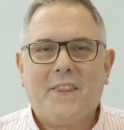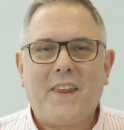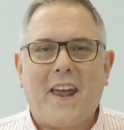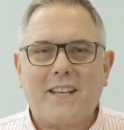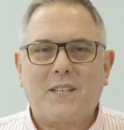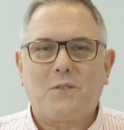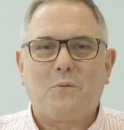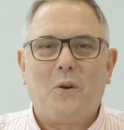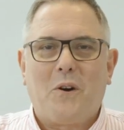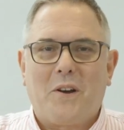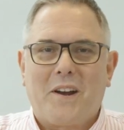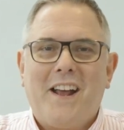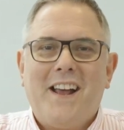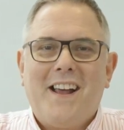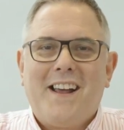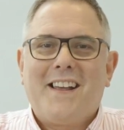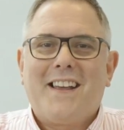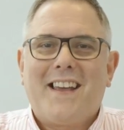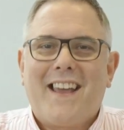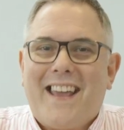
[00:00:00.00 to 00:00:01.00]
That's what
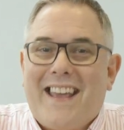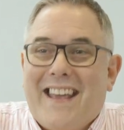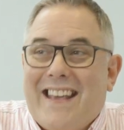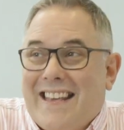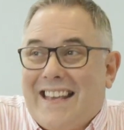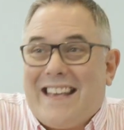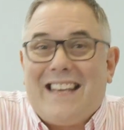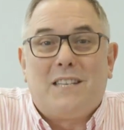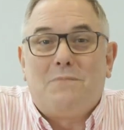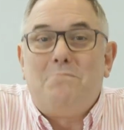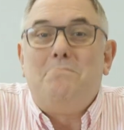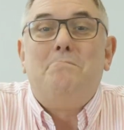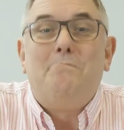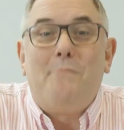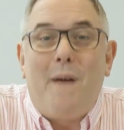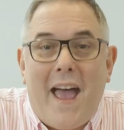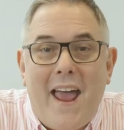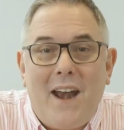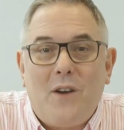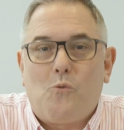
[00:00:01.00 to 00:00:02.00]
it is
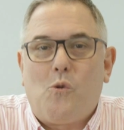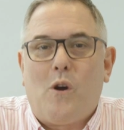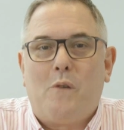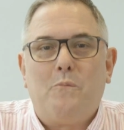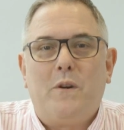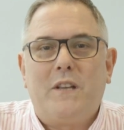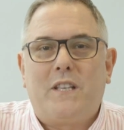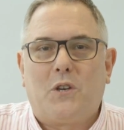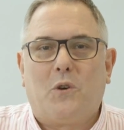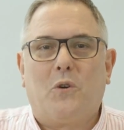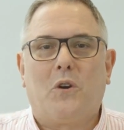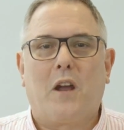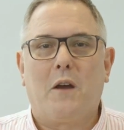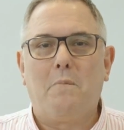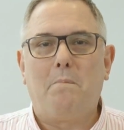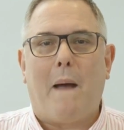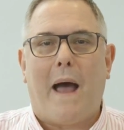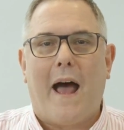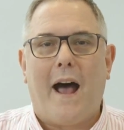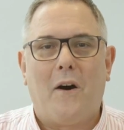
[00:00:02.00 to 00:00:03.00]
meant when we talk
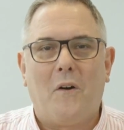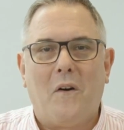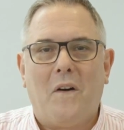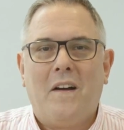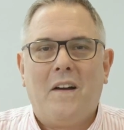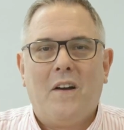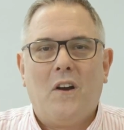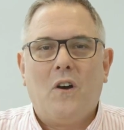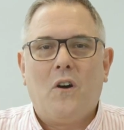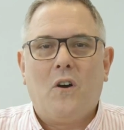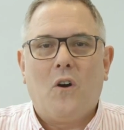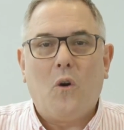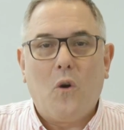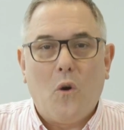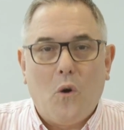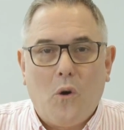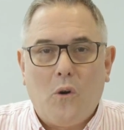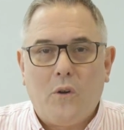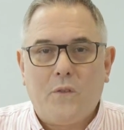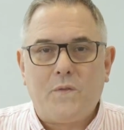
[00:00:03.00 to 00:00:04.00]
about
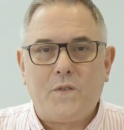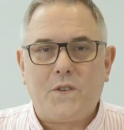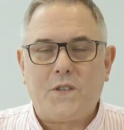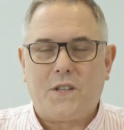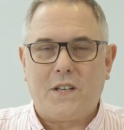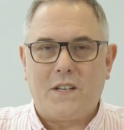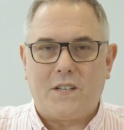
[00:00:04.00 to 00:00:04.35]
horns,